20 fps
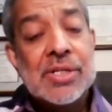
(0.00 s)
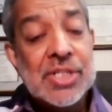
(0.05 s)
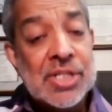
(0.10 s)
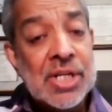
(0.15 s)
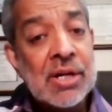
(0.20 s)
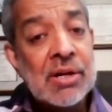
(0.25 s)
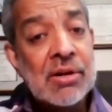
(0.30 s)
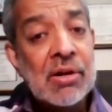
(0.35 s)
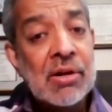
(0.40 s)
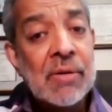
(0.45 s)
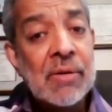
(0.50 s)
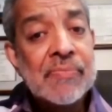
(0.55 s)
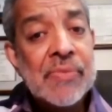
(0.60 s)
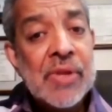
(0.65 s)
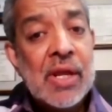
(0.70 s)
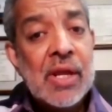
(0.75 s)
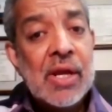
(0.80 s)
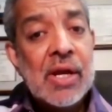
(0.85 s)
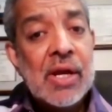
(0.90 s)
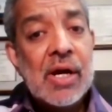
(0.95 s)

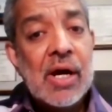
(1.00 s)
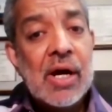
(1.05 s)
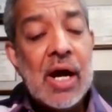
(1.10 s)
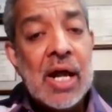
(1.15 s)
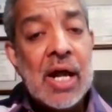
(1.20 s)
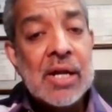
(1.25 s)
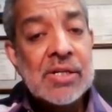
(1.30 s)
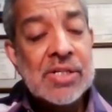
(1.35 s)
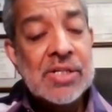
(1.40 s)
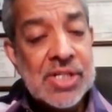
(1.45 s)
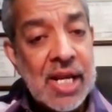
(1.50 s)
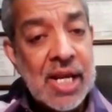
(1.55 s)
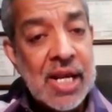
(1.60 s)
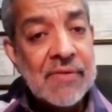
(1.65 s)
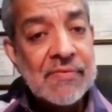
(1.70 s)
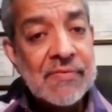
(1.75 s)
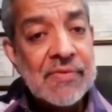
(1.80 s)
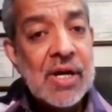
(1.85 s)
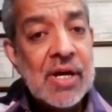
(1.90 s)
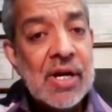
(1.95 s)
single,
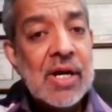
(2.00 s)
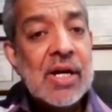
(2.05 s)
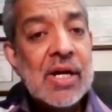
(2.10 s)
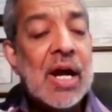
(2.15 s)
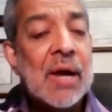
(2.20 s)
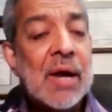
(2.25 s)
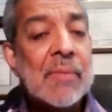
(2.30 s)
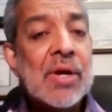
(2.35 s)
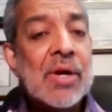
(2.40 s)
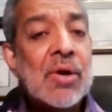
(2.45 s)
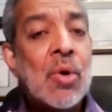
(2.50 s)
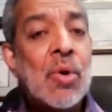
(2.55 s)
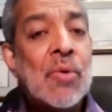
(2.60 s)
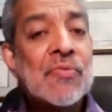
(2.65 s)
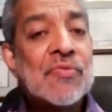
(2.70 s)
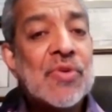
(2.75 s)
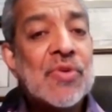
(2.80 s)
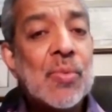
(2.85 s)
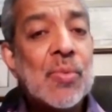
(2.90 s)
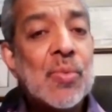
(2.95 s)
unsaved, coming
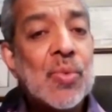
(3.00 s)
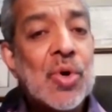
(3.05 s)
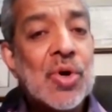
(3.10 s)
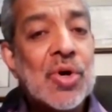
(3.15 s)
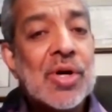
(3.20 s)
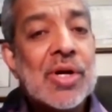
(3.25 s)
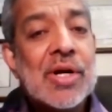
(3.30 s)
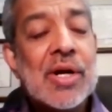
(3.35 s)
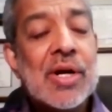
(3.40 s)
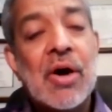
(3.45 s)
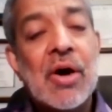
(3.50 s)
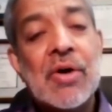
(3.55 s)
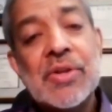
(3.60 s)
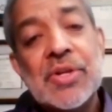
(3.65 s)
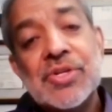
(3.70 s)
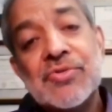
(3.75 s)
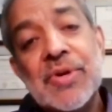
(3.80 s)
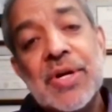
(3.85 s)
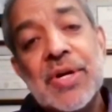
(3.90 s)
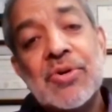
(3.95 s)
home from work,
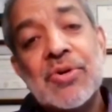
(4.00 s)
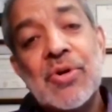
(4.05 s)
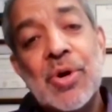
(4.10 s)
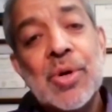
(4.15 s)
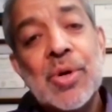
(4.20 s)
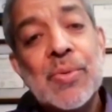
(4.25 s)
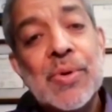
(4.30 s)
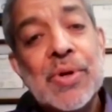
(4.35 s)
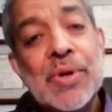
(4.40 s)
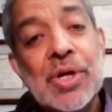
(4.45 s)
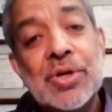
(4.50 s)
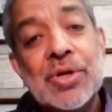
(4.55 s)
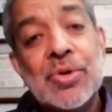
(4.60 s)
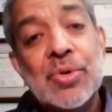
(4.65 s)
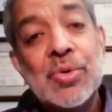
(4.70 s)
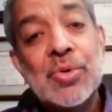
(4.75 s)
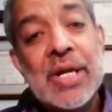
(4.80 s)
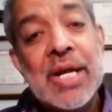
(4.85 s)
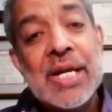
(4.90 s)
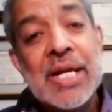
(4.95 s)
on the street corner were
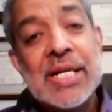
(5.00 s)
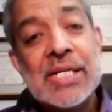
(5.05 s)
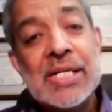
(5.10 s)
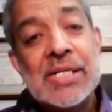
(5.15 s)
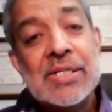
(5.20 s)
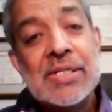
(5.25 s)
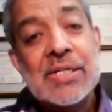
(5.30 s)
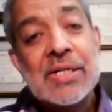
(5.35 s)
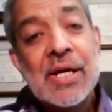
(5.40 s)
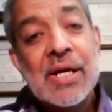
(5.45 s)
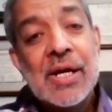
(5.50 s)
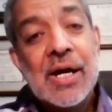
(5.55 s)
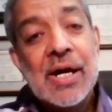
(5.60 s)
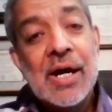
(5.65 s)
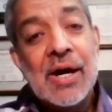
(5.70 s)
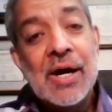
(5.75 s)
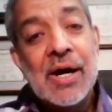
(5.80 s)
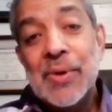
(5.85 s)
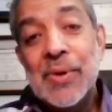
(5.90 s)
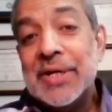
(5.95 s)
the two ladies
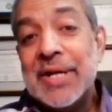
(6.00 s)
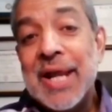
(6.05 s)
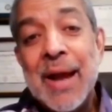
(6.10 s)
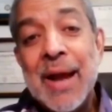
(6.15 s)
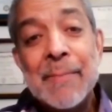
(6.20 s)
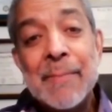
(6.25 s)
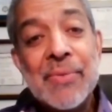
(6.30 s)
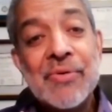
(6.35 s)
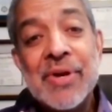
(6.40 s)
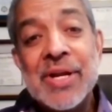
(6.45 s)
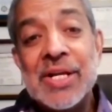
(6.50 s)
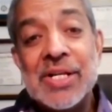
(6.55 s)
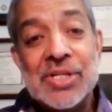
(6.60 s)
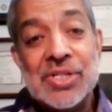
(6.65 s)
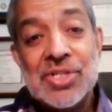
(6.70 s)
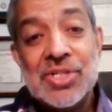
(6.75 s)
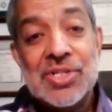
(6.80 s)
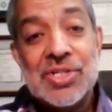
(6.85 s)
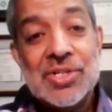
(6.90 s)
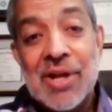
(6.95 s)
with
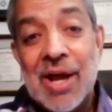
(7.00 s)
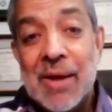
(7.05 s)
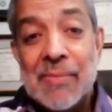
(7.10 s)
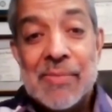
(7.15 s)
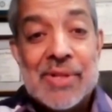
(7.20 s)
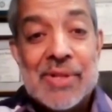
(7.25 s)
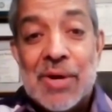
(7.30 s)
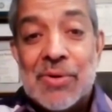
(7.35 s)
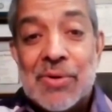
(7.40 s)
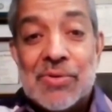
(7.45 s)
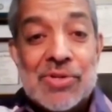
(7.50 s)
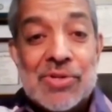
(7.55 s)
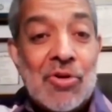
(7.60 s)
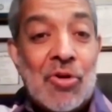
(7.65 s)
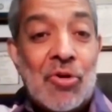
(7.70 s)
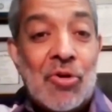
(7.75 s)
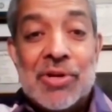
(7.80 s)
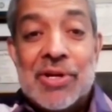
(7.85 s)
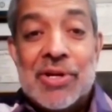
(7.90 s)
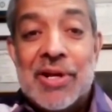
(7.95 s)
tambourines. I mean, that
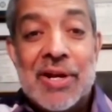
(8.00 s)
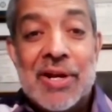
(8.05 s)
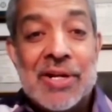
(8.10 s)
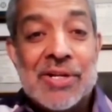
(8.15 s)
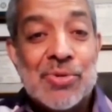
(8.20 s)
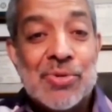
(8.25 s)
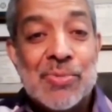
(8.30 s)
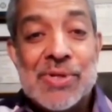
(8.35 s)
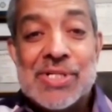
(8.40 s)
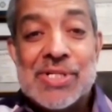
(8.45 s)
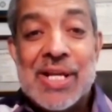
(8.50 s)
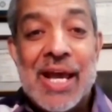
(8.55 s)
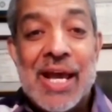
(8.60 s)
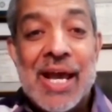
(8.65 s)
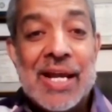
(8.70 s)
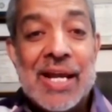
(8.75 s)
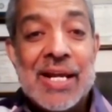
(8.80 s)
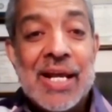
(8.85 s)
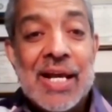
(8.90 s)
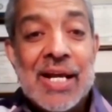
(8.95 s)
was the only instruments
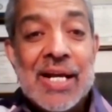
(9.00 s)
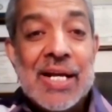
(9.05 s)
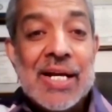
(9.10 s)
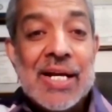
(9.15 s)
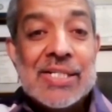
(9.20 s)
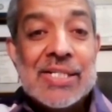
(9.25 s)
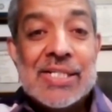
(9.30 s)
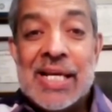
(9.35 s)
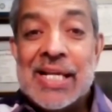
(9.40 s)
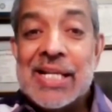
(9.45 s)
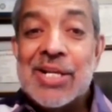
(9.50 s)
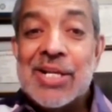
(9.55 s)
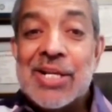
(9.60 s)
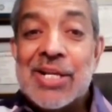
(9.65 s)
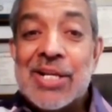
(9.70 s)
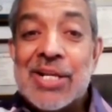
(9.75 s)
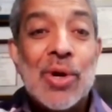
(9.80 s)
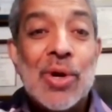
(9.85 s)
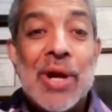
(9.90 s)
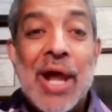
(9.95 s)
they had, sing
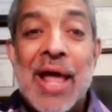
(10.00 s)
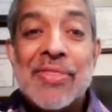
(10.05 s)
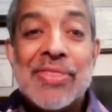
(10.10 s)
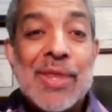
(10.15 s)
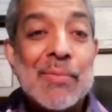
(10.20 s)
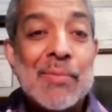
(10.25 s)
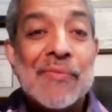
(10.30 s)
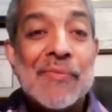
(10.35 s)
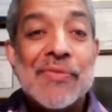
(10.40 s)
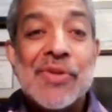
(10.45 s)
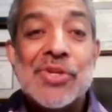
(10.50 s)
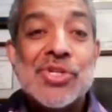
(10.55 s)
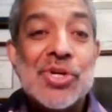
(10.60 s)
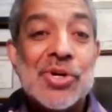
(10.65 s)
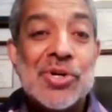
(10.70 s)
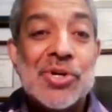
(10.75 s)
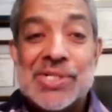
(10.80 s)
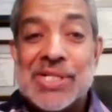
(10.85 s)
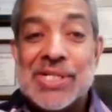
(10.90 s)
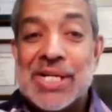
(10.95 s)
the old anthem of the
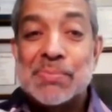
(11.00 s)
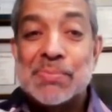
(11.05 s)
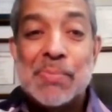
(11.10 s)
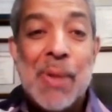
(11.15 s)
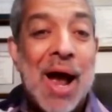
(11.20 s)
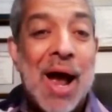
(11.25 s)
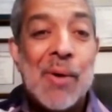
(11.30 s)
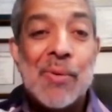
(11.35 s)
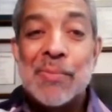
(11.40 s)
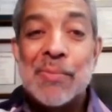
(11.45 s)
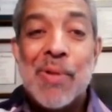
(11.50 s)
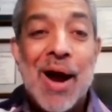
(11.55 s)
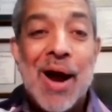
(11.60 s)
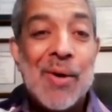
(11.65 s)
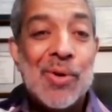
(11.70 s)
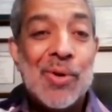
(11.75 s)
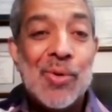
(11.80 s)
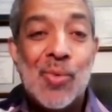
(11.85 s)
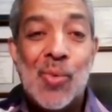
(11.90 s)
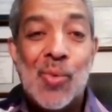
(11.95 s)
church. There's power,
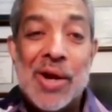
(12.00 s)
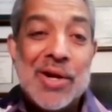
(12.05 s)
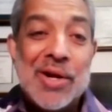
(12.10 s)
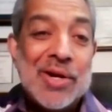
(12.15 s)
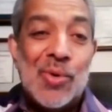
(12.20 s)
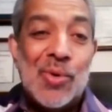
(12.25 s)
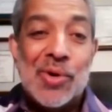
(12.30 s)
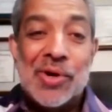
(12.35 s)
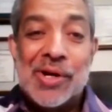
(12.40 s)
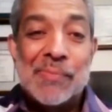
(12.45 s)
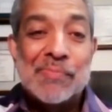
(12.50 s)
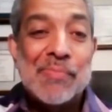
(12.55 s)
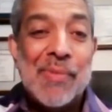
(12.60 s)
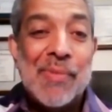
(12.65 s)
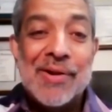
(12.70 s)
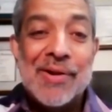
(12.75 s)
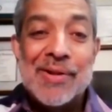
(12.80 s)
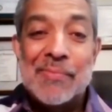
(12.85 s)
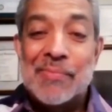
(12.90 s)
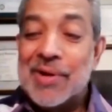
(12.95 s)
power, wonder-working
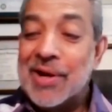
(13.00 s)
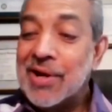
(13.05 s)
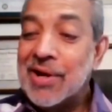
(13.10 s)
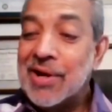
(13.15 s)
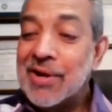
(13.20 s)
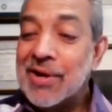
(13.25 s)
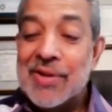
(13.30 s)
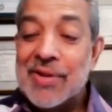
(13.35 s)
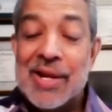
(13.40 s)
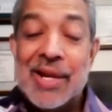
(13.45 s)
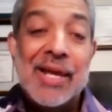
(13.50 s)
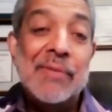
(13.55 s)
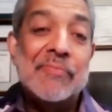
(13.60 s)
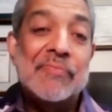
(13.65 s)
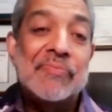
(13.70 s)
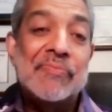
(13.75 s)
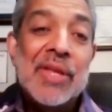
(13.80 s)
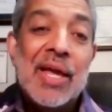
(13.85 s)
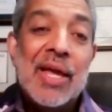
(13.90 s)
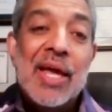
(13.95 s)
power in the blood of the
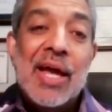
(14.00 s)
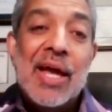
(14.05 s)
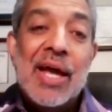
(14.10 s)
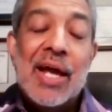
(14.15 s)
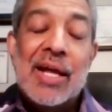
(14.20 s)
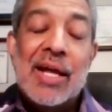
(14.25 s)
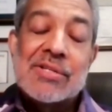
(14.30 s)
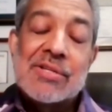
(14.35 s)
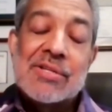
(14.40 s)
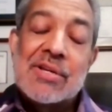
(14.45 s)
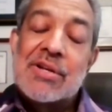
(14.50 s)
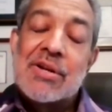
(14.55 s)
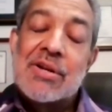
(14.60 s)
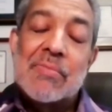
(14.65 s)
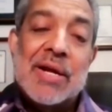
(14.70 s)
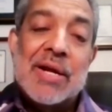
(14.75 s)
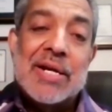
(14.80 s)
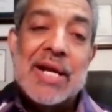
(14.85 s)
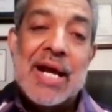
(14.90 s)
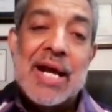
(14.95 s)
Lamb. And so,
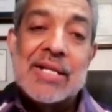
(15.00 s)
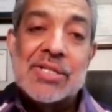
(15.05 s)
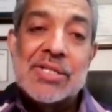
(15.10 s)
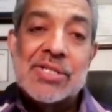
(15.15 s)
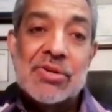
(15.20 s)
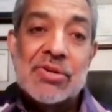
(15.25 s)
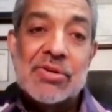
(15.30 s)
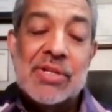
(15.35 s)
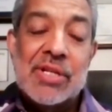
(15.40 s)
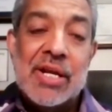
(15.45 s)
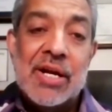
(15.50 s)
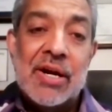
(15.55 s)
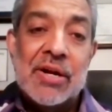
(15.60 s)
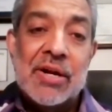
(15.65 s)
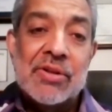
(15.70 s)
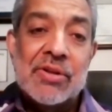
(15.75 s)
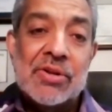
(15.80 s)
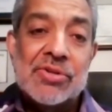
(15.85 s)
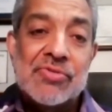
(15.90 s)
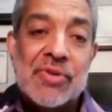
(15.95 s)
my dad just stood
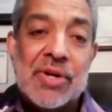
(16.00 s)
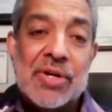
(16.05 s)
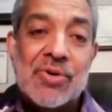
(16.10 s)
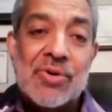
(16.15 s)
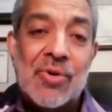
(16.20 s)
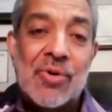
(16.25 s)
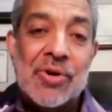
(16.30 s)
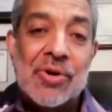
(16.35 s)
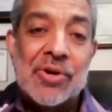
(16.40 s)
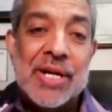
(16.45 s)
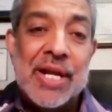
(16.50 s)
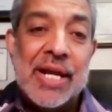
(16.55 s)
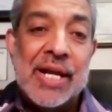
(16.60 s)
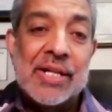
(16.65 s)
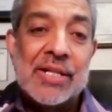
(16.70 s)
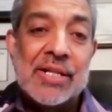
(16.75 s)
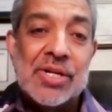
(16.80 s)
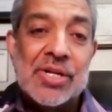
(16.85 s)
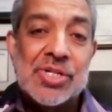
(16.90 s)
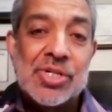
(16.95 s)
there in the street corner
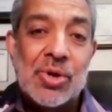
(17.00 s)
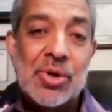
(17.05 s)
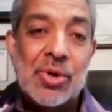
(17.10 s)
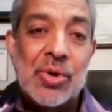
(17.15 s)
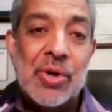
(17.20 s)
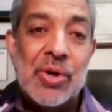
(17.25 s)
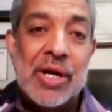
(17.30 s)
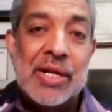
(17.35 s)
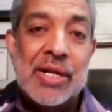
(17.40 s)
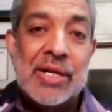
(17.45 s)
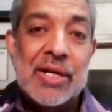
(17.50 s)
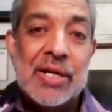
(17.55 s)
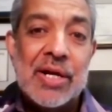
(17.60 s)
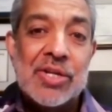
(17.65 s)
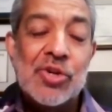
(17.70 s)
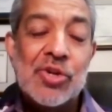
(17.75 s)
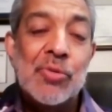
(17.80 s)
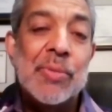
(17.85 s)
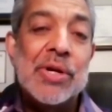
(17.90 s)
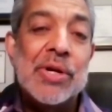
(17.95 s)
taking the show.
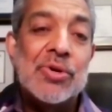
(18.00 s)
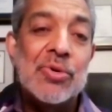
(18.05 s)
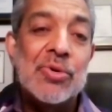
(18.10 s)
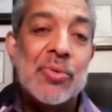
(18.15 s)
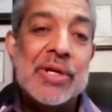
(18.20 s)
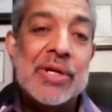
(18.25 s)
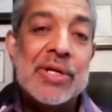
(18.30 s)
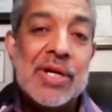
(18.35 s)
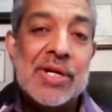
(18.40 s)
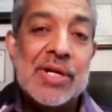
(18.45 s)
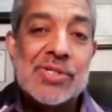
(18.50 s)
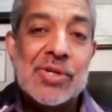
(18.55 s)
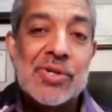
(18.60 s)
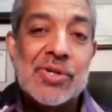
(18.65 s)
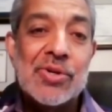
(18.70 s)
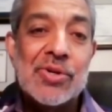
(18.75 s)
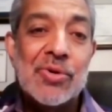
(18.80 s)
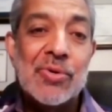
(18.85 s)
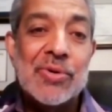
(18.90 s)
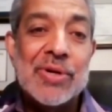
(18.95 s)
And you've been to
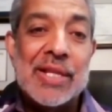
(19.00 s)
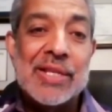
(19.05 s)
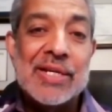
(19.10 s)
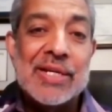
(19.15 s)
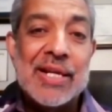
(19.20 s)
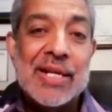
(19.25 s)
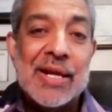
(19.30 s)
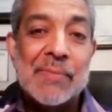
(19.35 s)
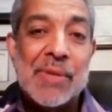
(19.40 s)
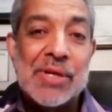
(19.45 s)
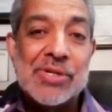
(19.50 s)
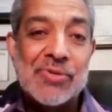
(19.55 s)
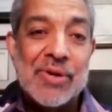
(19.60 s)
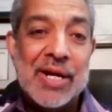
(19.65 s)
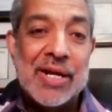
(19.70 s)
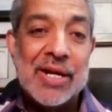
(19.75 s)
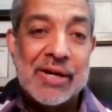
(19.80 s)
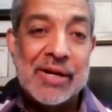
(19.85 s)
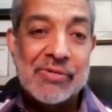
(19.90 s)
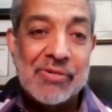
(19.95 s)
India, so you know it doesn't take
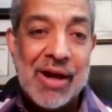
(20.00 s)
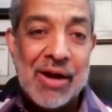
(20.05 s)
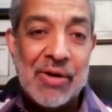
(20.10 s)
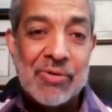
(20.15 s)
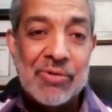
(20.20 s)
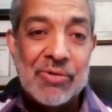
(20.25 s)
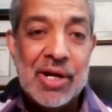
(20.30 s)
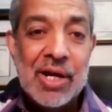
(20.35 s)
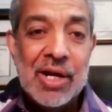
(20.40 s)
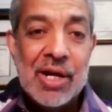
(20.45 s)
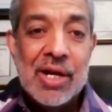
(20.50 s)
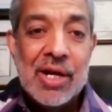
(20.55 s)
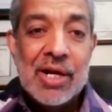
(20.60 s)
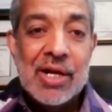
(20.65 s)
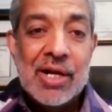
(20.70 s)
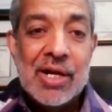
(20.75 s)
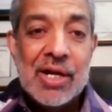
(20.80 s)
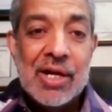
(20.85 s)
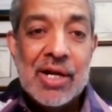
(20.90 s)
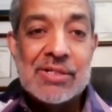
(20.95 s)
much to get a crowd.
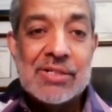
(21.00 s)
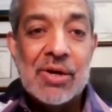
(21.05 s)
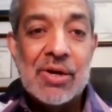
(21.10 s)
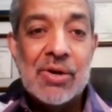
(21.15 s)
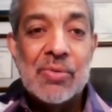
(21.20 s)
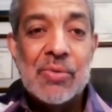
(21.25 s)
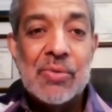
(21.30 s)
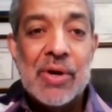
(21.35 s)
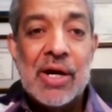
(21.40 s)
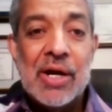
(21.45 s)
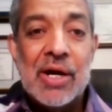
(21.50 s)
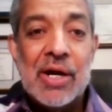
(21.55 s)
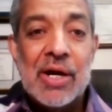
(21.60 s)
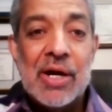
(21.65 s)
And so,